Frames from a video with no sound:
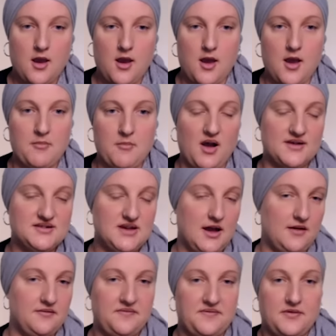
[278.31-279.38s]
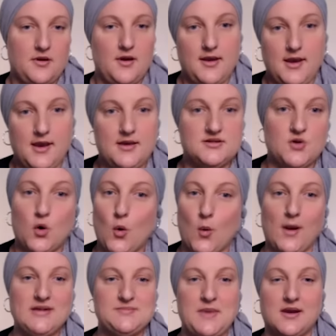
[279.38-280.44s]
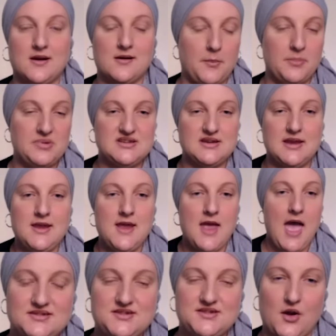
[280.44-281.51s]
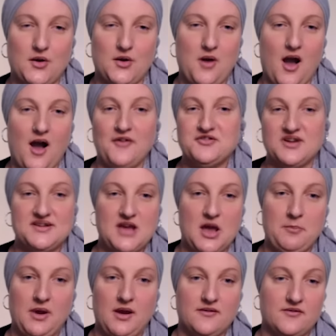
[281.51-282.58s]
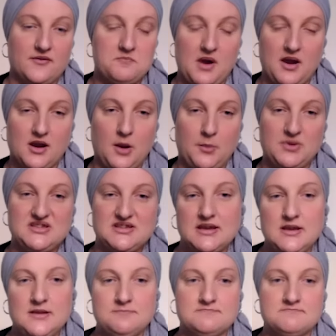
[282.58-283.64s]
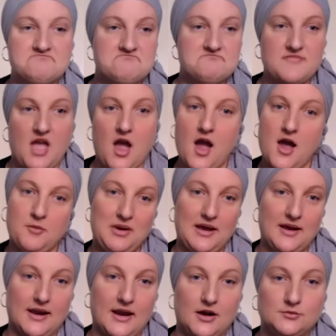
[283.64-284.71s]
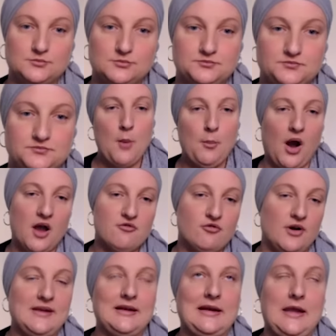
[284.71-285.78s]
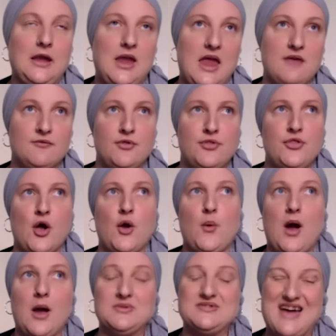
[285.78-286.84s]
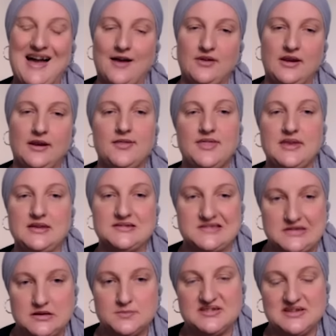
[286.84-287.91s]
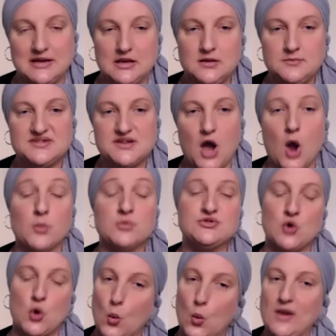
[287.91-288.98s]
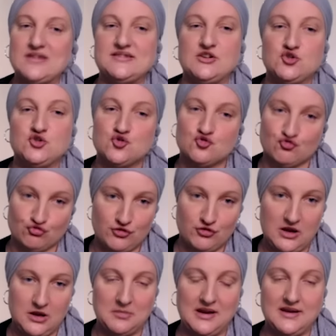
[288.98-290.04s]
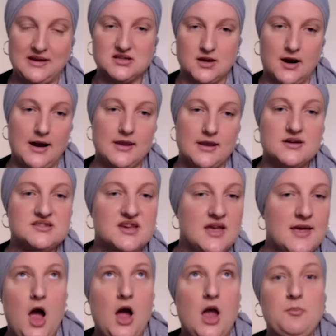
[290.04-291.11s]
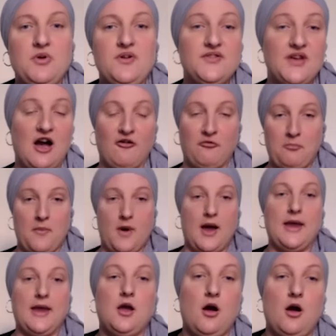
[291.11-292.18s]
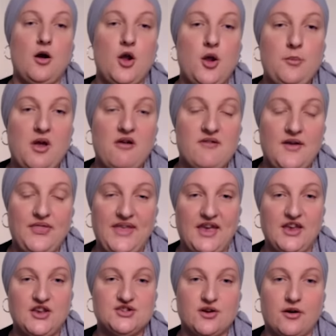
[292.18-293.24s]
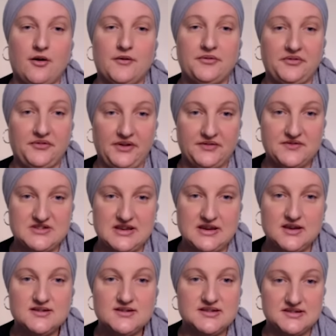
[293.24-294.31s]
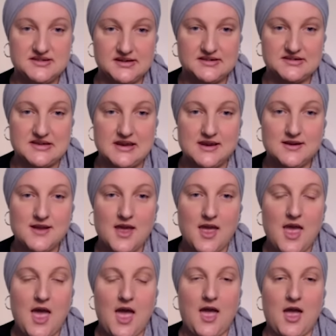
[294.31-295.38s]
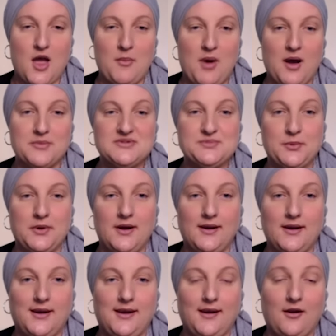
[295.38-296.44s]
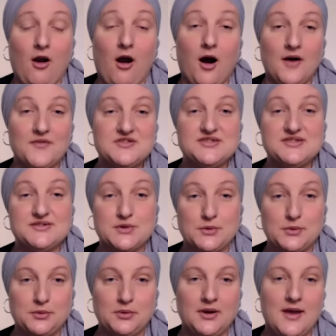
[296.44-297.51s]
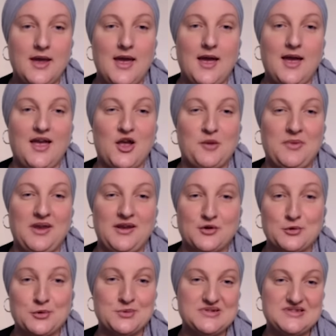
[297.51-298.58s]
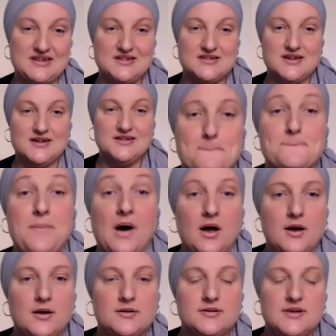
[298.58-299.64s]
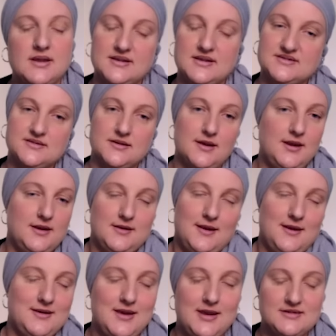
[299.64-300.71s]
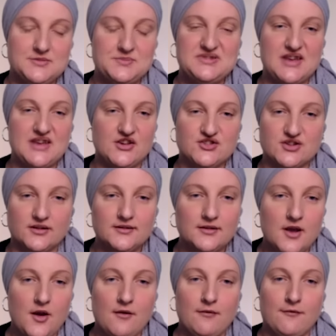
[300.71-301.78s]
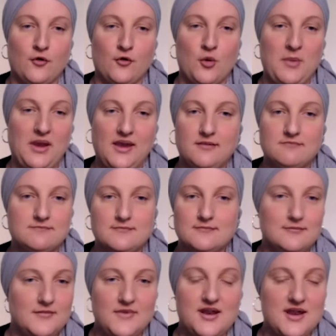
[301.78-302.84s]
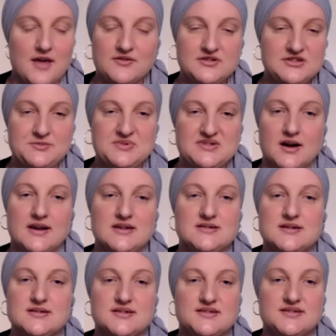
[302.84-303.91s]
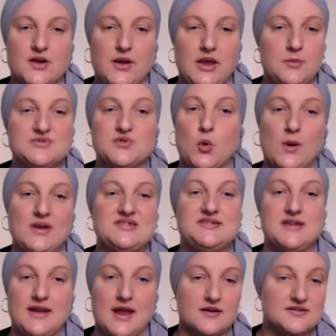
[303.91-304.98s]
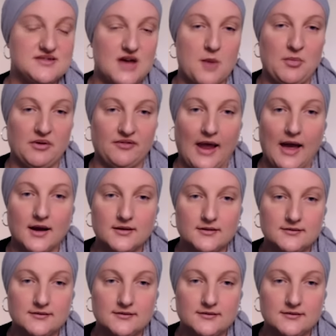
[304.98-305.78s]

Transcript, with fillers: um, I'd have, he'd always make a cup of tea. So after I'd had my, my cup of tea, I'd black out. But ironically, even though I was having these deep sleeps, I was always extremely tired. I moved out of my home around the age of 15 to 16. Um, I was working after school um, in a call center, but his, his, his obsession for me never subsided. So he was always sitting outside my flat.